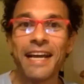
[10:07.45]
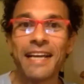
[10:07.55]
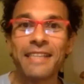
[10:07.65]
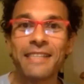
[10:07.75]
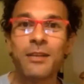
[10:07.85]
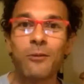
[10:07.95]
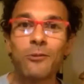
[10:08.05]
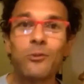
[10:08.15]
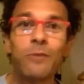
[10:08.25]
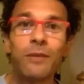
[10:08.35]
it's
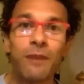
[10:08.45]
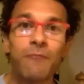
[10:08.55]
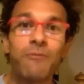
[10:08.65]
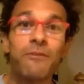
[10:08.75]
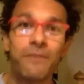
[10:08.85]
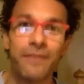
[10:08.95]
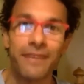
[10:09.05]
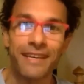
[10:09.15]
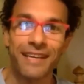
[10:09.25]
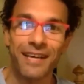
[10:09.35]
close to be 1/5
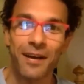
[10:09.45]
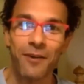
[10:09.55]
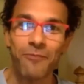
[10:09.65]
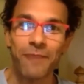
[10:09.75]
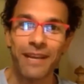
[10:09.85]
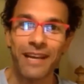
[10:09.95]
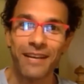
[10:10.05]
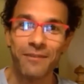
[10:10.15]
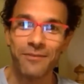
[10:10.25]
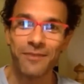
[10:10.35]
of my
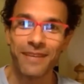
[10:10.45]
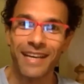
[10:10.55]
life.